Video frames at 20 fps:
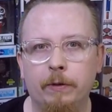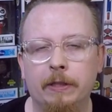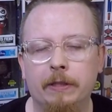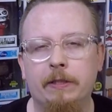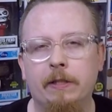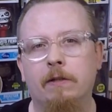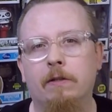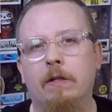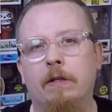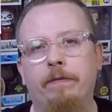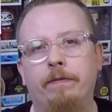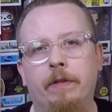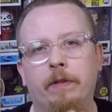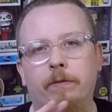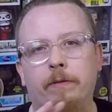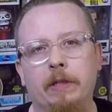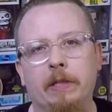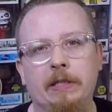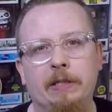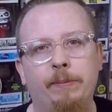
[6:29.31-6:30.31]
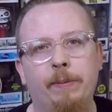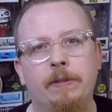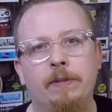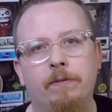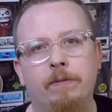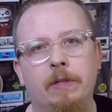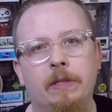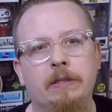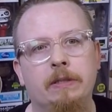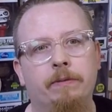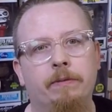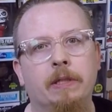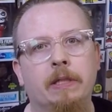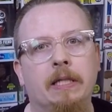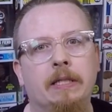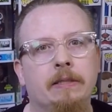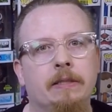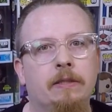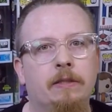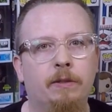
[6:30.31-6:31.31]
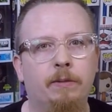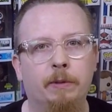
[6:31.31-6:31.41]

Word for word: they sell off the really expensive ones and realize it's